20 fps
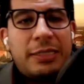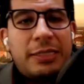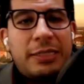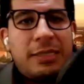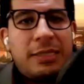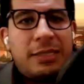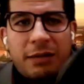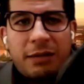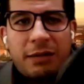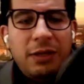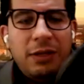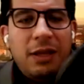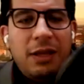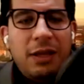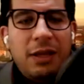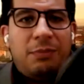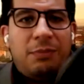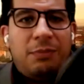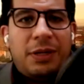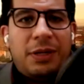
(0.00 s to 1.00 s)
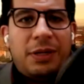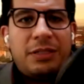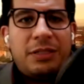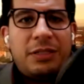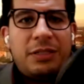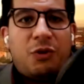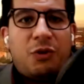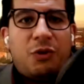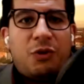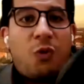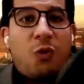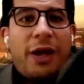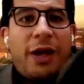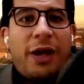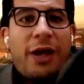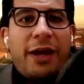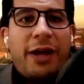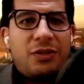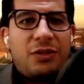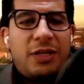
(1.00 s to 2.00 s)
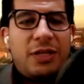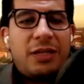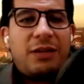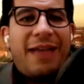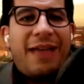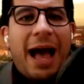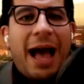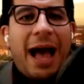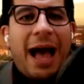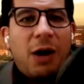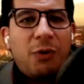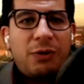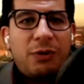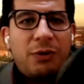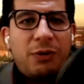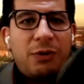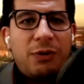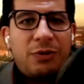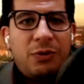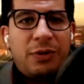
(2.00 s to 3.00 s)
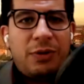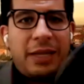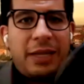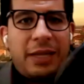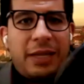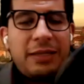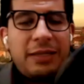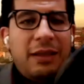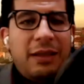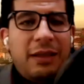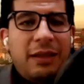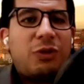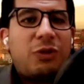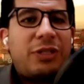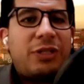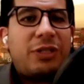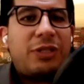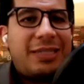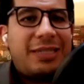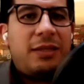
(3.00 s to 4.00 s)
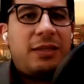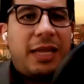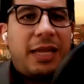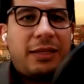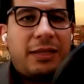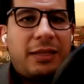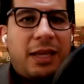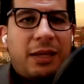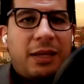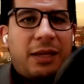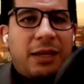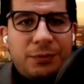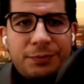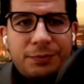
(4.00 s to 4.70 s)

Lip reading: subtle, but it requires understanding how they to do that, and to what extent that can go.